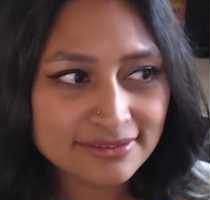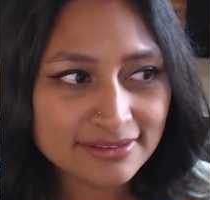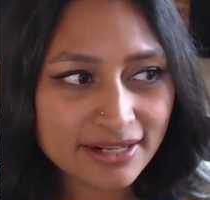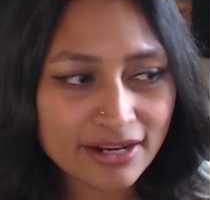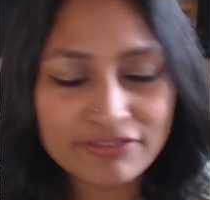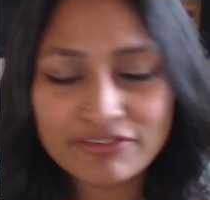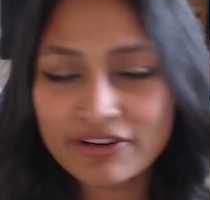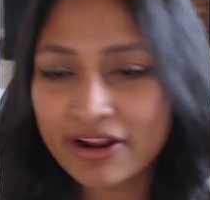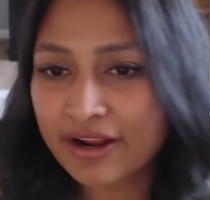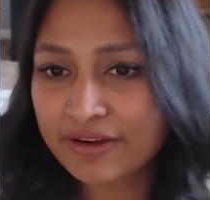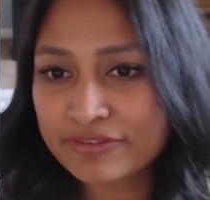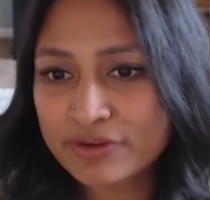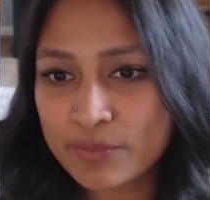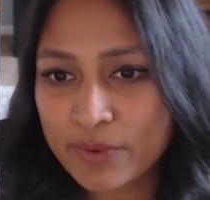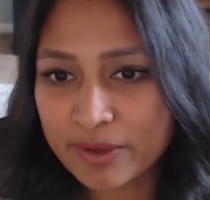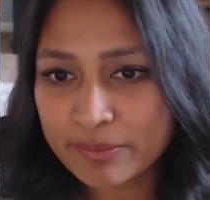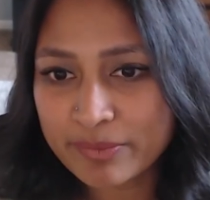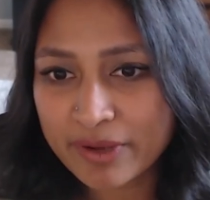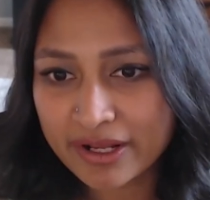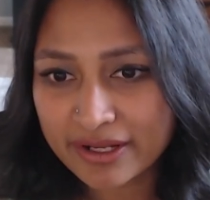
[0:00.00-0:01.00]
if I ever
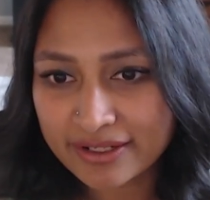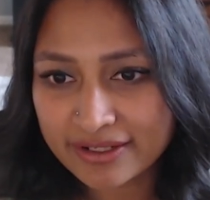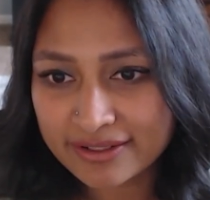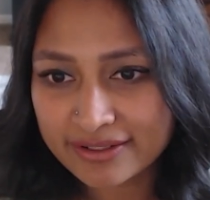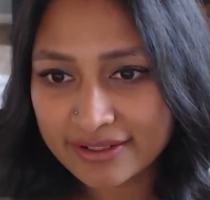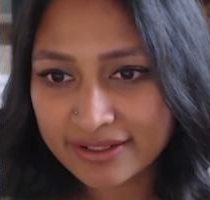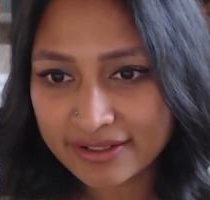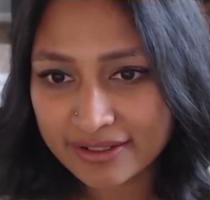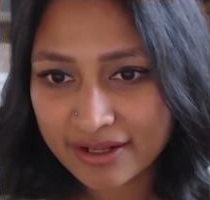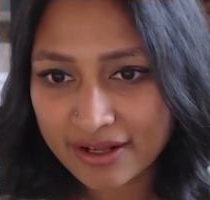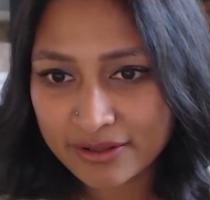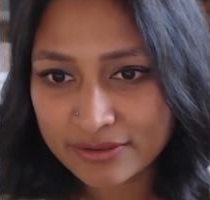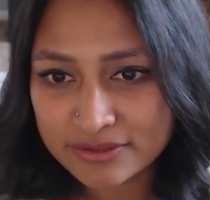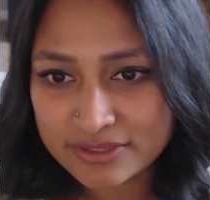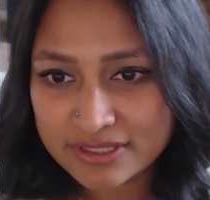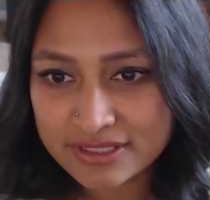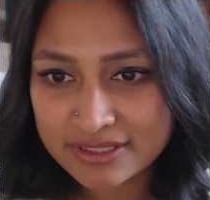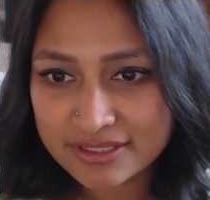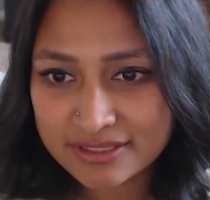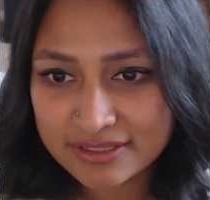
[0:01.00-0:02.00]
went back in house